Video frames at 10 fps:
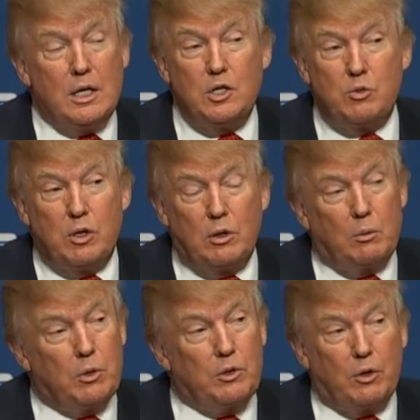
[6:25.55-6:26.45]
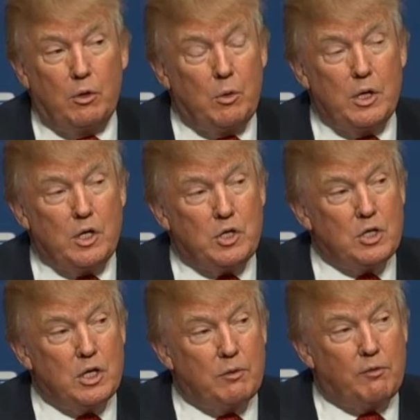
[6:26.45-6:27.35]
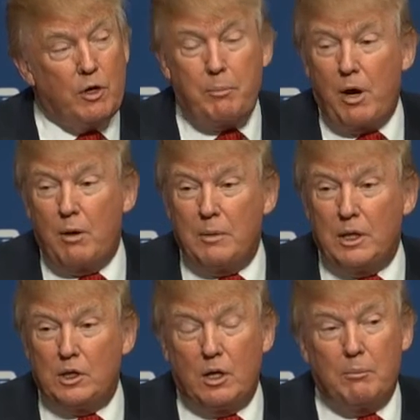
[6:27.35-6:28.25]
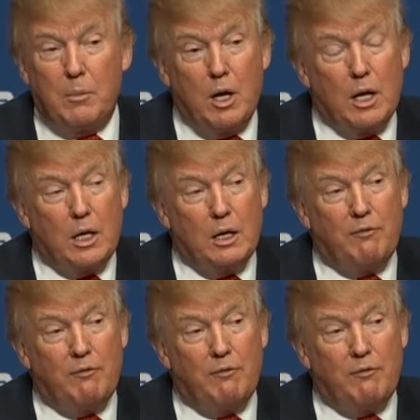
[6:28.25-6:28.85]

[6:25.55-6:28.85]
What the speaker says: Israel was always very paramount in our mind.